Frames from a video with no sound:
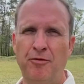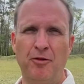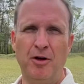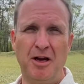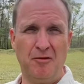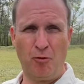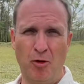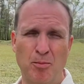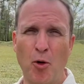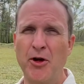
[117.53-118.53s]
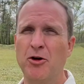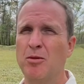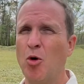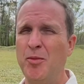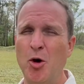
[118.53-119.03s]
fought at Fort Bowyer
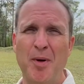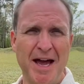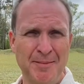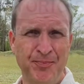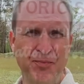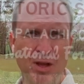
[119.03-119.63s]
on Mobile Bay,